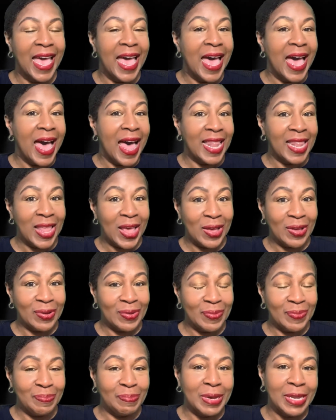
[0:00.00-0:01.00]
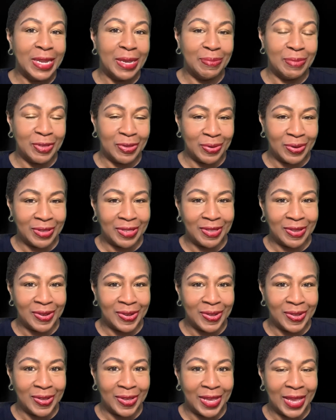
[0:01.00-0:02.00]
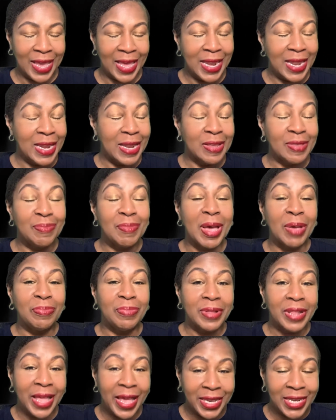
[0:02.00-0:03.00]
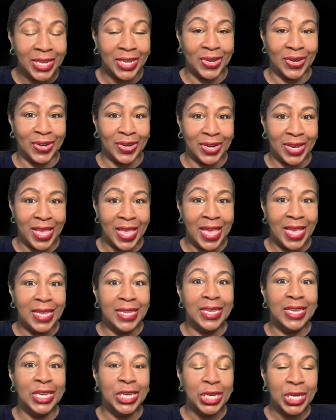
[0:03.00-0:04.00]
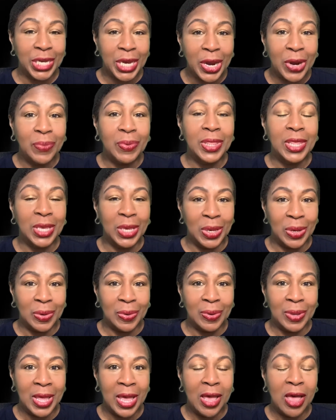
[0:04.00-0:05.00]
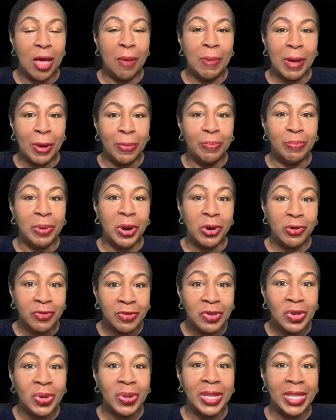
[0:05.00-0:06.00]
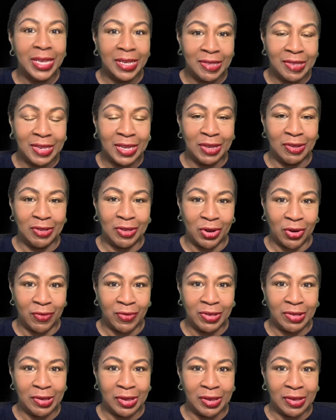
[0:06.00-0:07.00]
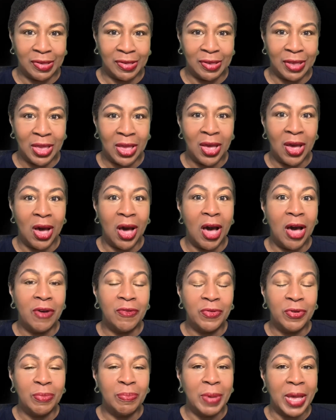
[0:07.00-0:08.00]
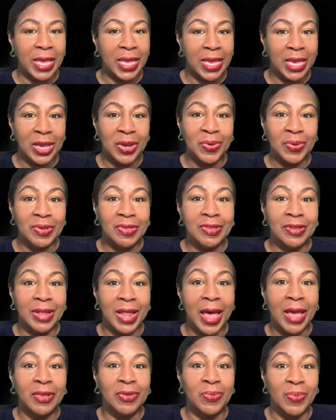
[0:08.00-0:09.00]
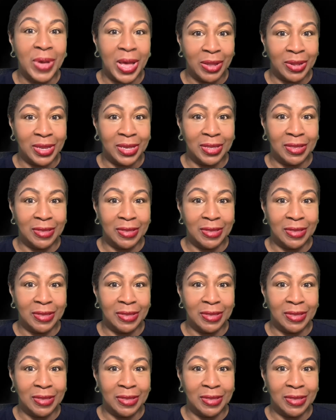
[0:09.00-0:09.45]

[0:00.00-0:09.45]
Hello, my name is Crystal, and it is my pleasure to share with you about personal listening services offered by Get Crystallized Wellness.